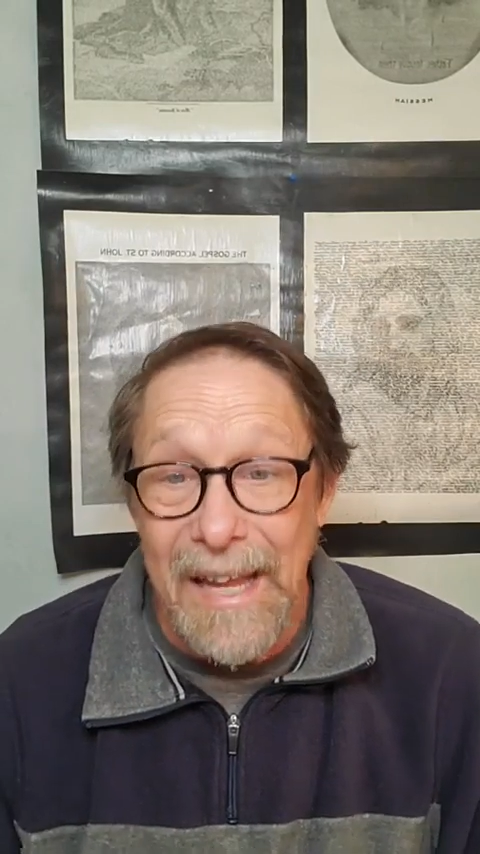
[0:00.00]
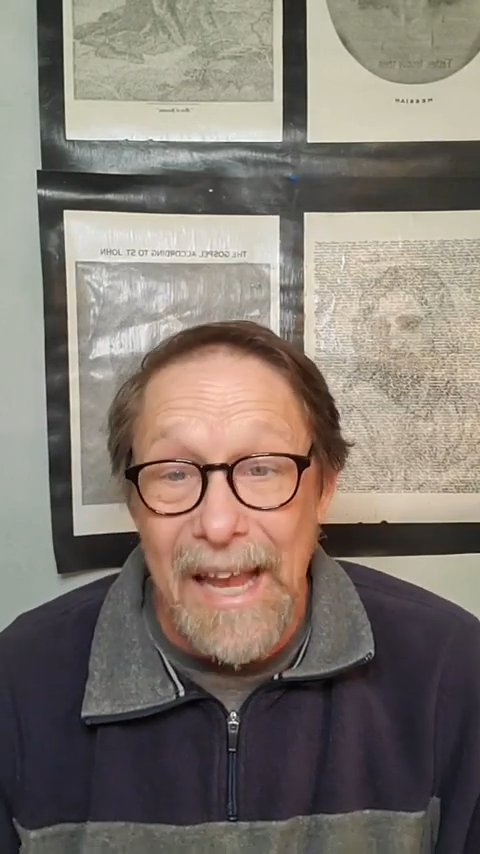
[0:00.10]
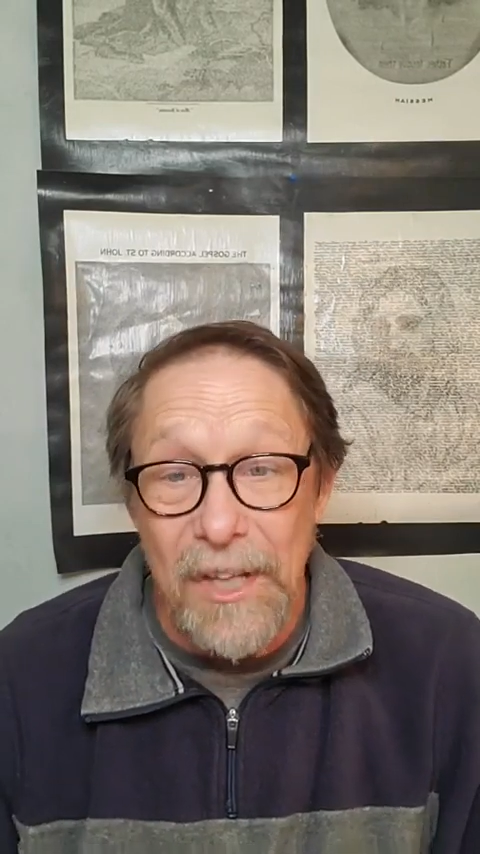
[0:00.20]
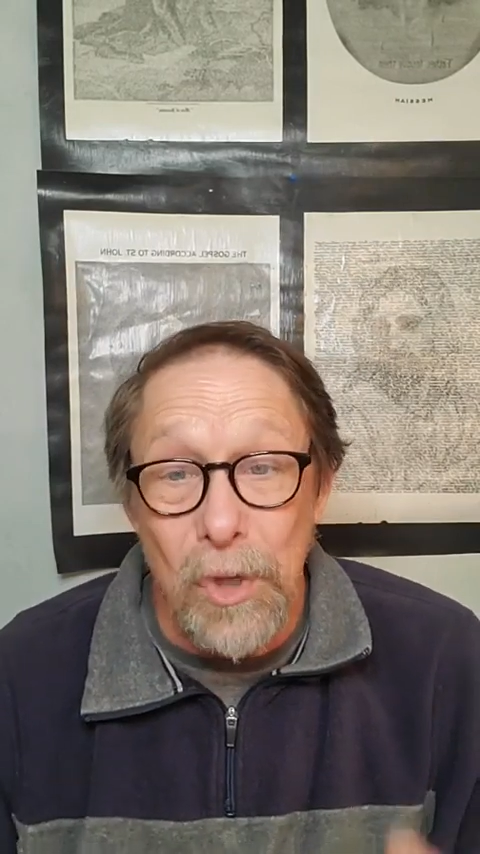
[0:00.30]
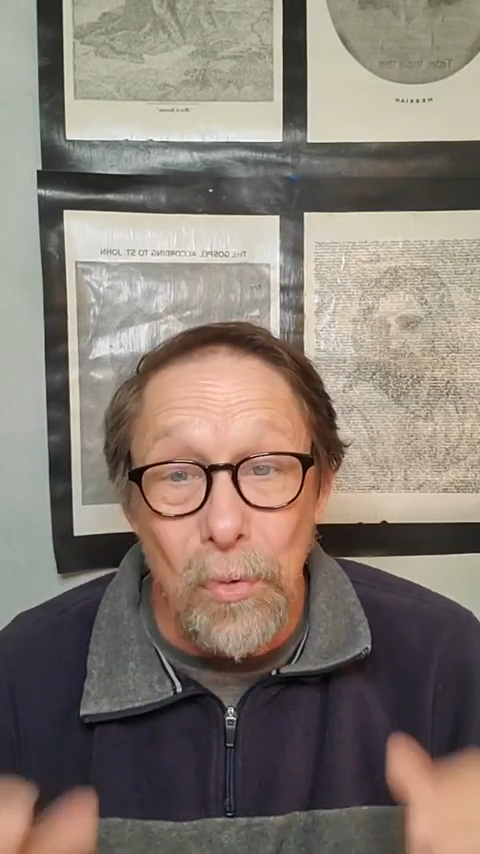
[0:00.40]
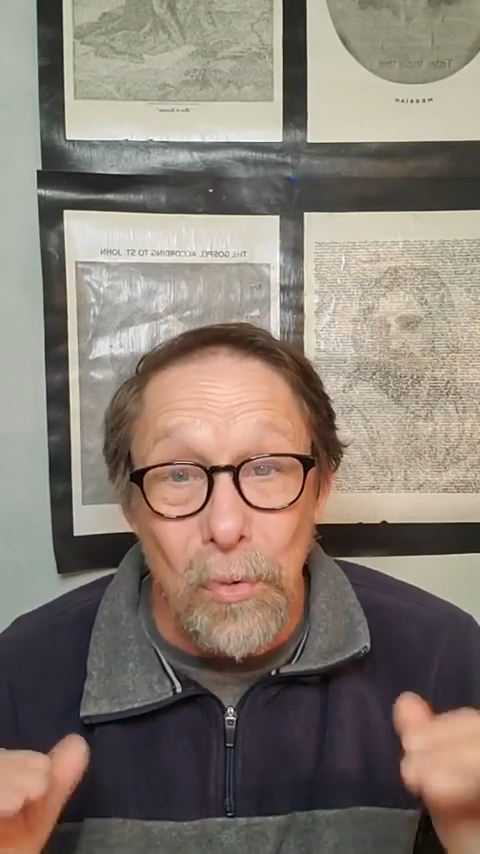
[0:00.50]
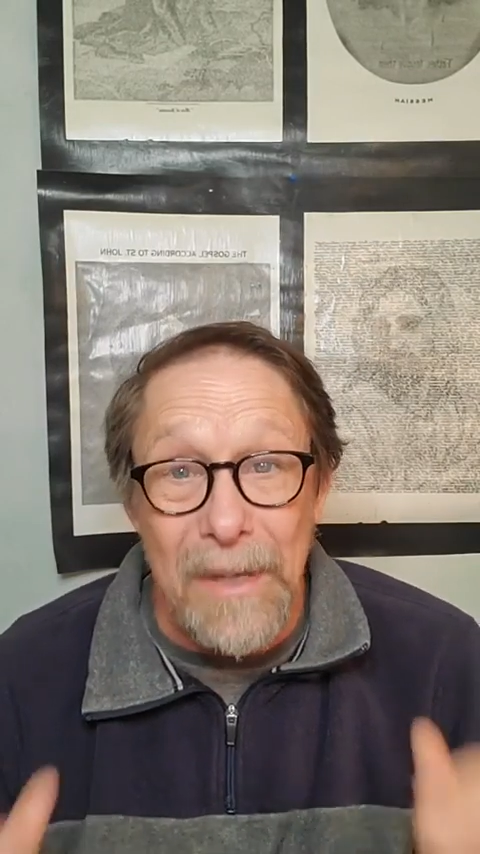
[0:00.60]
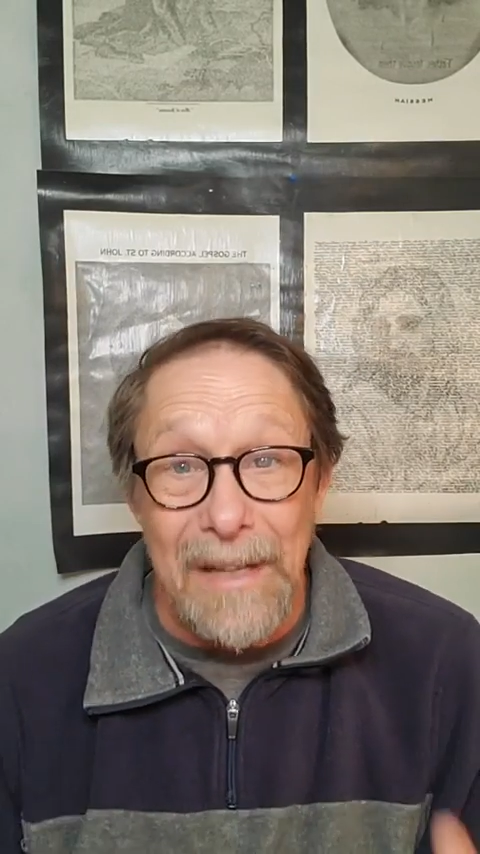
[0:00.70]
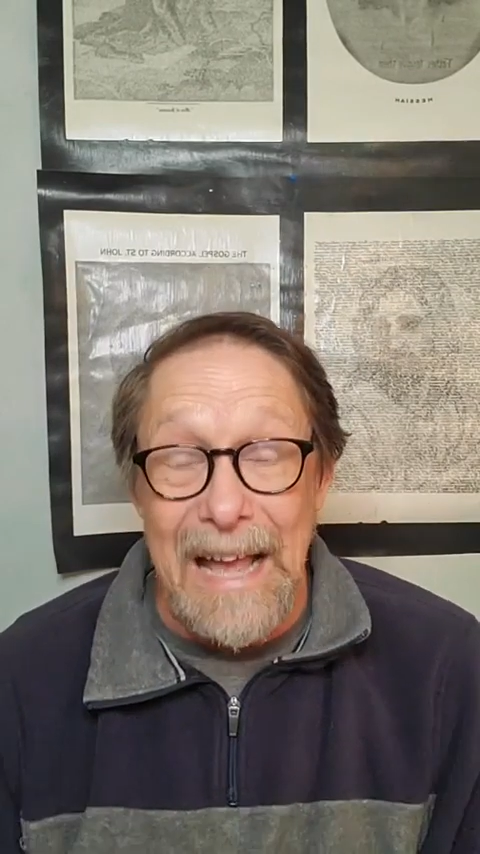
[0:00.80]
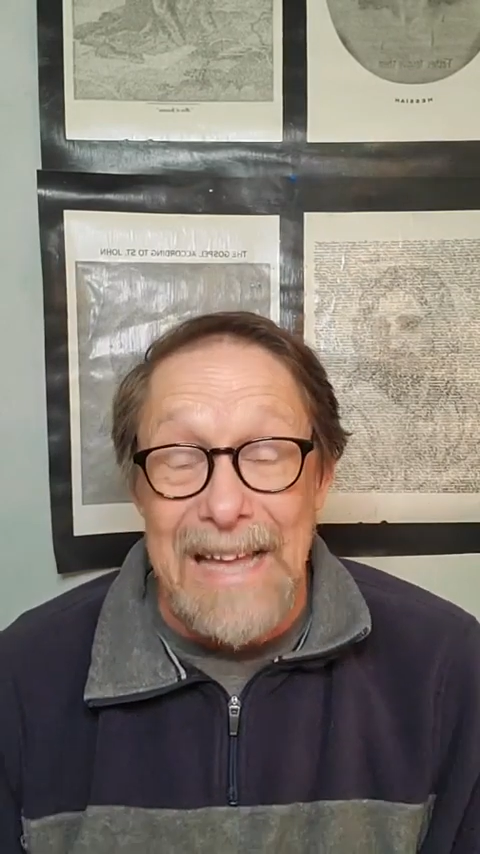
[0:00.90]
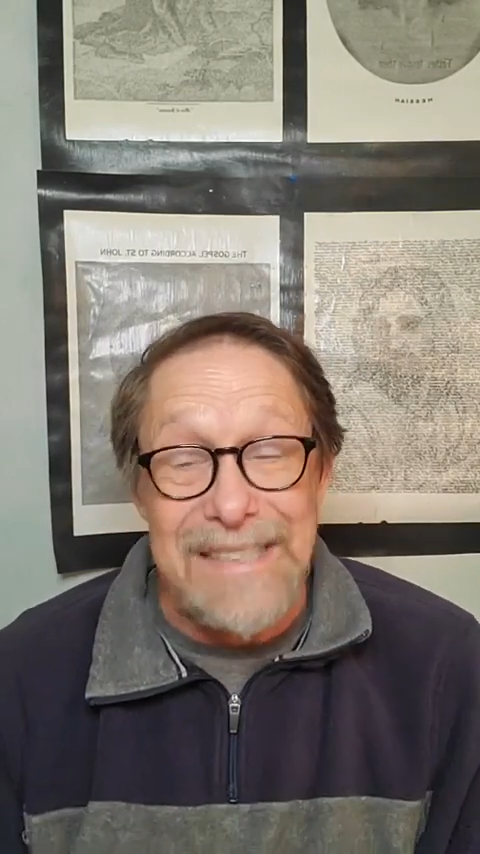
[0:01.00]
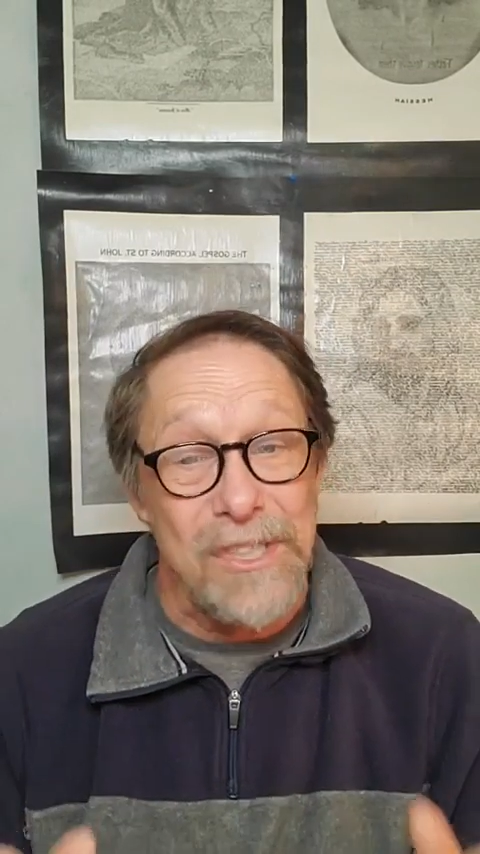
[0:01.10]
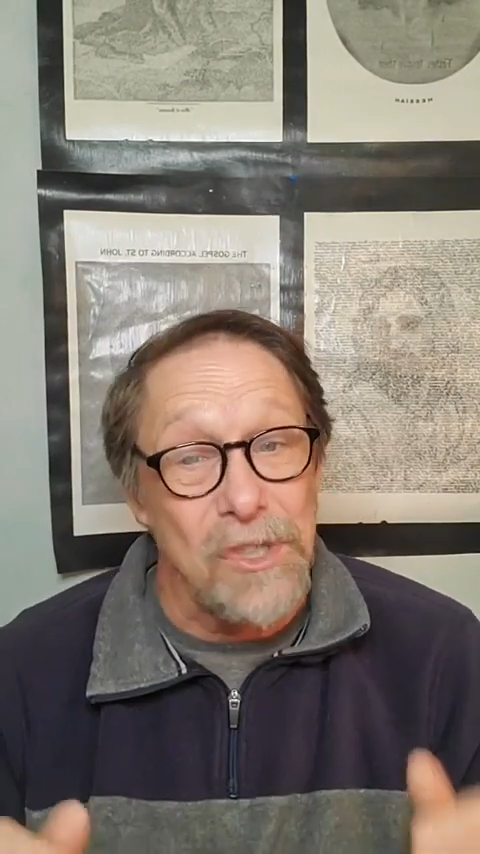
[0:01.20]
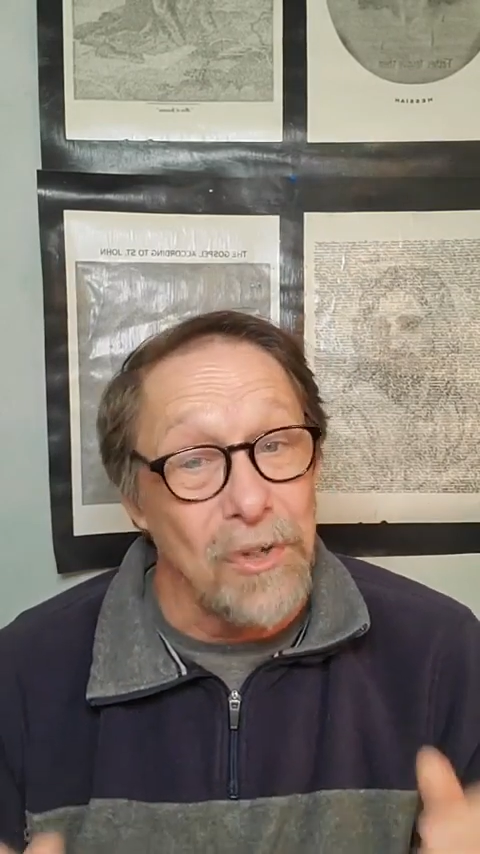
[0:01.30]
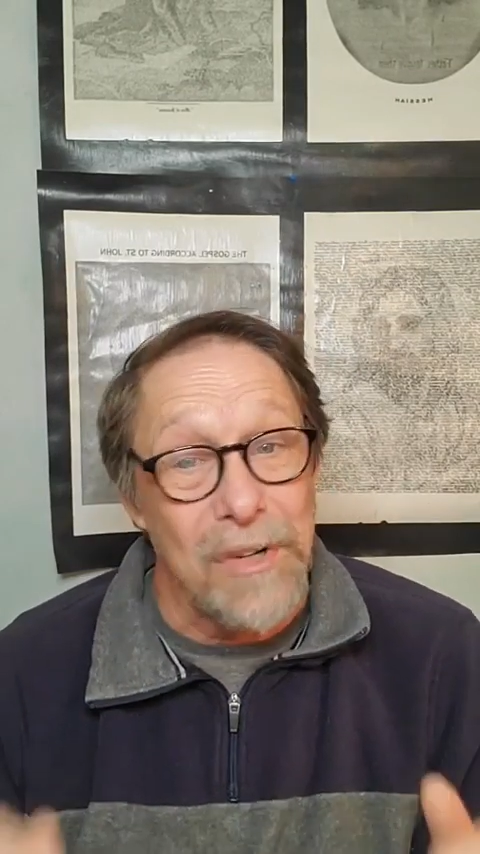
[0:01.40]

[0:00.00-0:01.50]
and you realize that you're